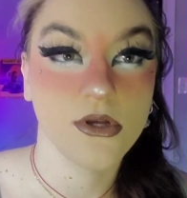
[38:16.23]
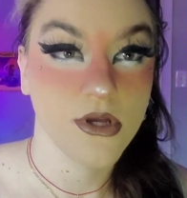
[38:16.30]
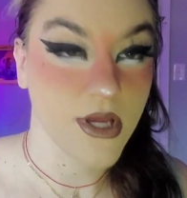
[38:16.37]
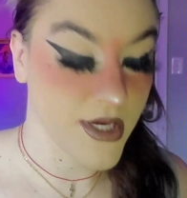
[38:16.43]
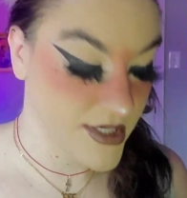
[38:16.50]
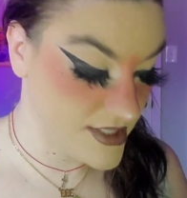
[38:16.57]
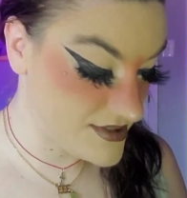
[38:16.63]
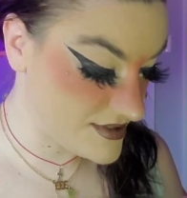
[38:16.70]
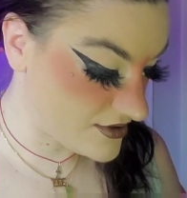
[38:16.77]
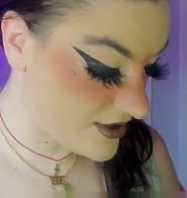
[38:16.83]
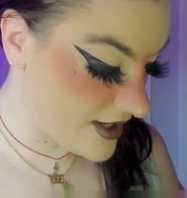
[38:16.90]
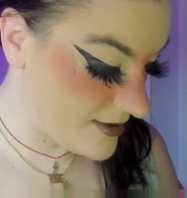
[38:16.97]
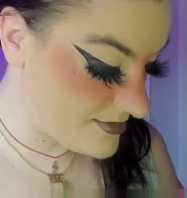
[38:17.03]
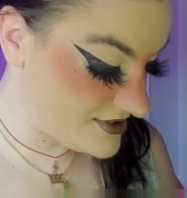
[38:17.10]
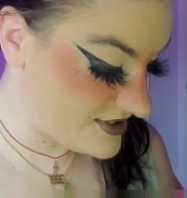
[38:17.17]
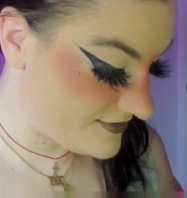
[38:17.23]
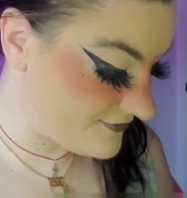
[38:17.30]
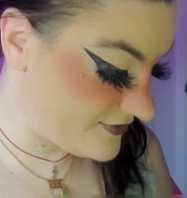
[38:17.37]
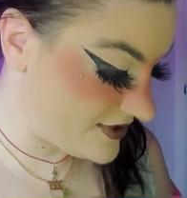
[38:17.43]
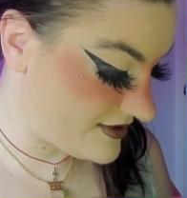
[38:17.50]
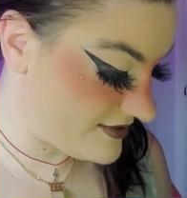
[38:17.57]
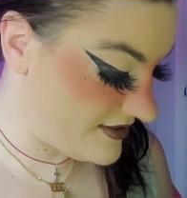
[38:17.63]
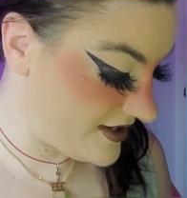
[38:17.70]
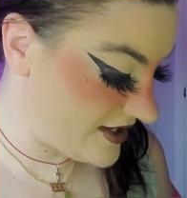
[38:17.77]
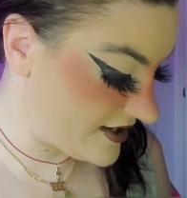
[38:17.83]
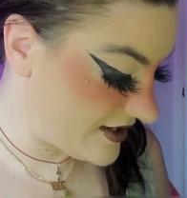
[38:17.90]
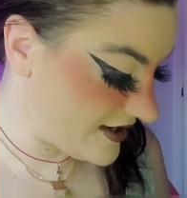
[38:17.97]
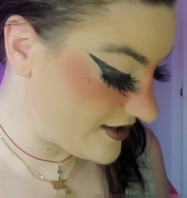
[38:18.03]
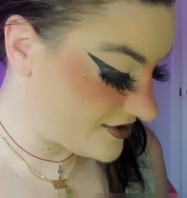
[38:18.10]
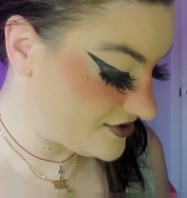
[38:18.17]
I need to grab a different
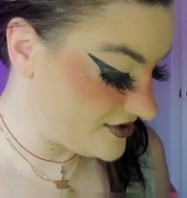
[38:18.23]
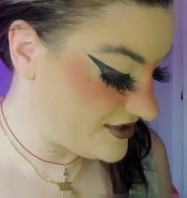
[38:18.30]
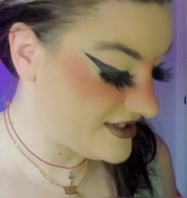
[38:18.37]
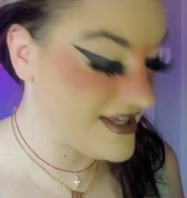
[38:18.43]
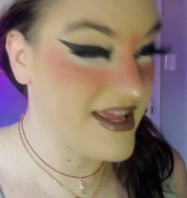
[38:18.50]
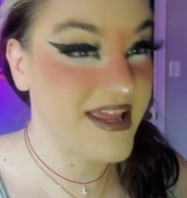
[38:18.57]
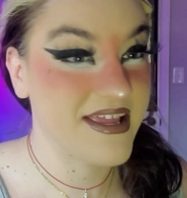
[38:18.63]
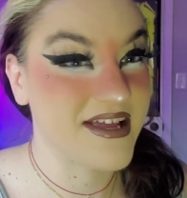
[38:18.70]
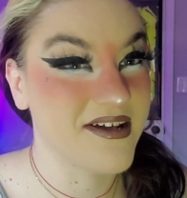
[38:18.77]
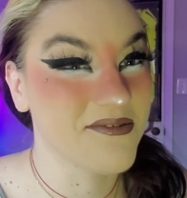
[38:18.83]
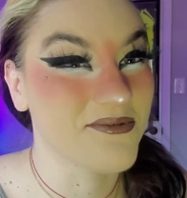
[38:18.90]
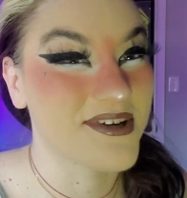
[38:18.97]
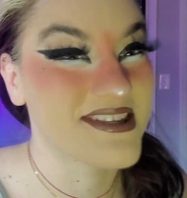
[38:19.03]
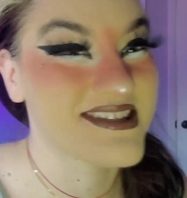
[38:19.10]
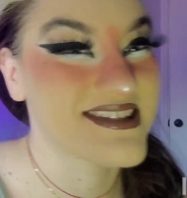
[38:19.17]
thing, actually. Hang on one